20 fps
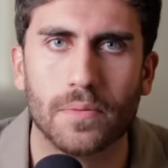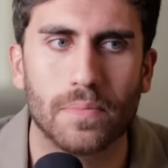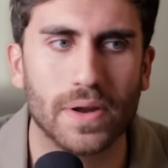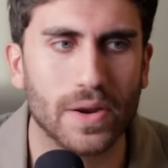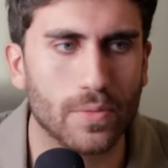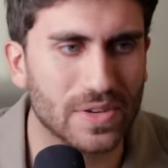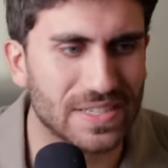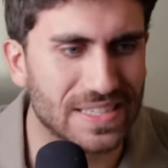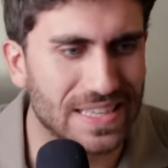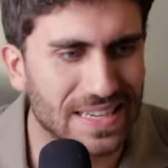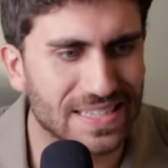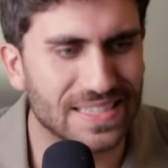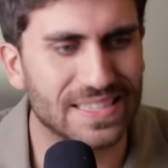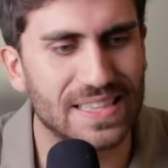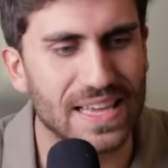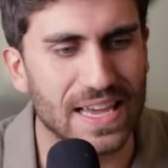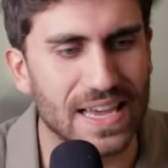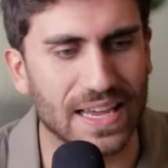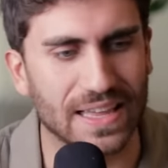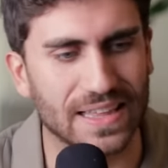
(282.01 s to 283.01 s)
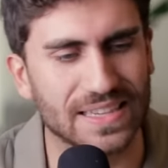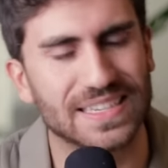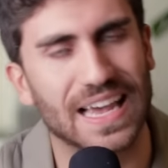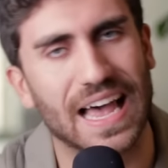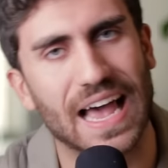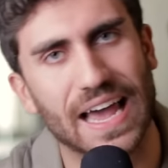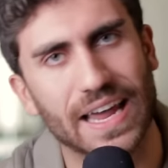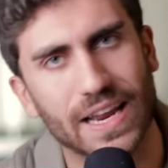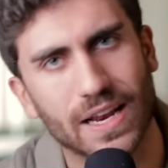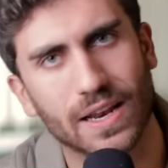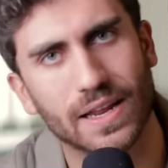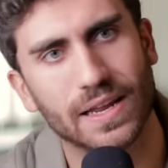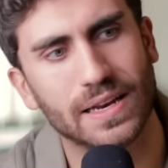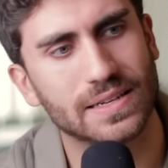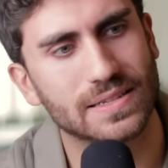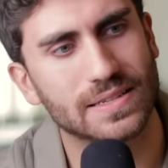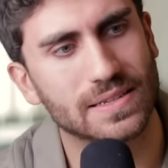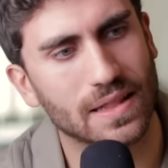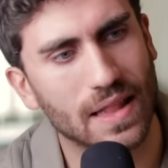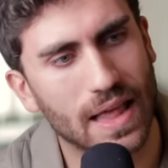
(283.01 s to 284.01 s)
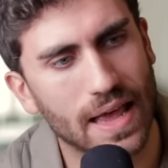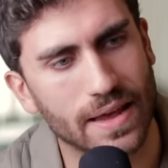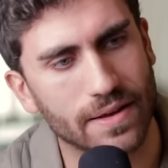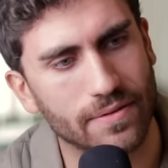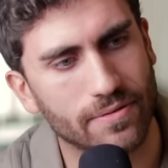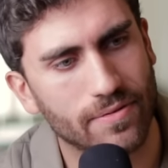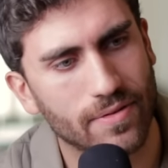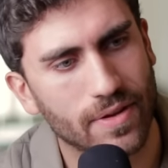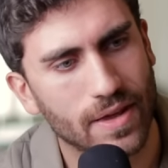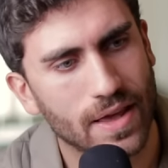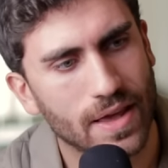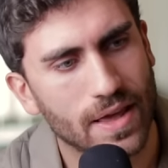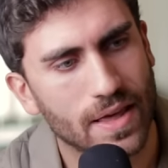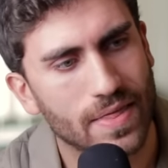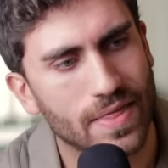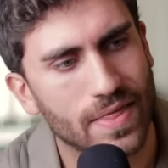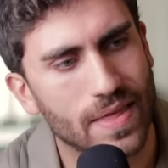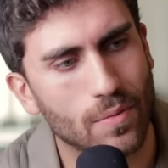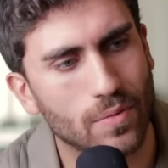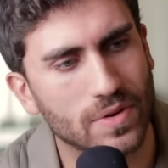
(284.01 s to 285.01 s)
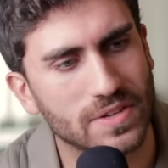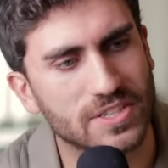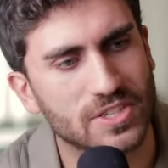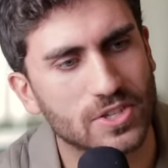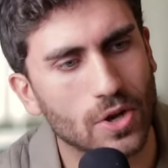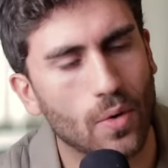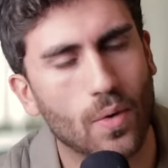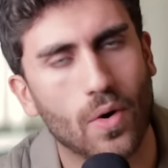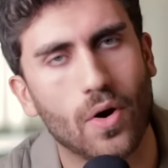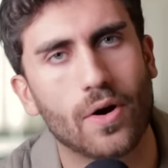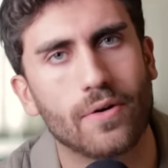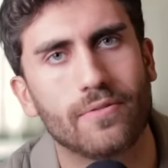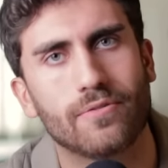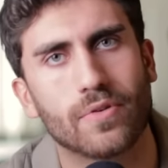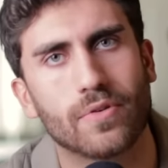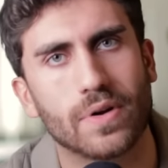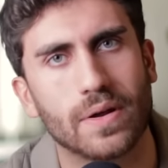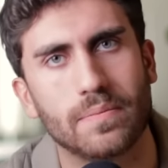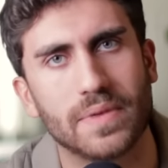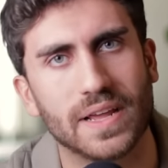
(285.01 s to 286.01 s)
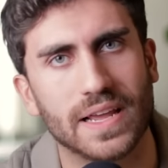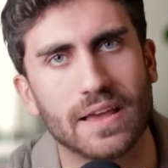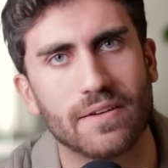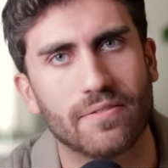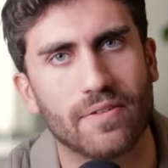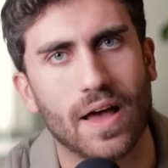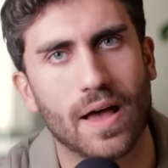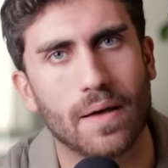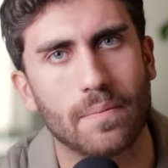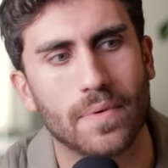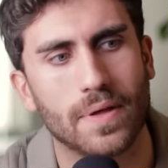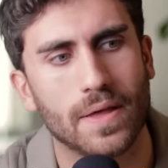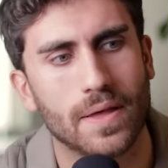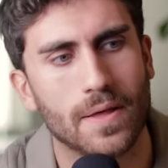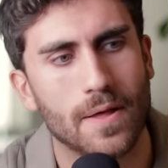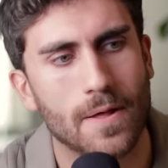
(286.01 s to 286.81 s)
But it was this thing, this idol in his life that was so hard for him to give up.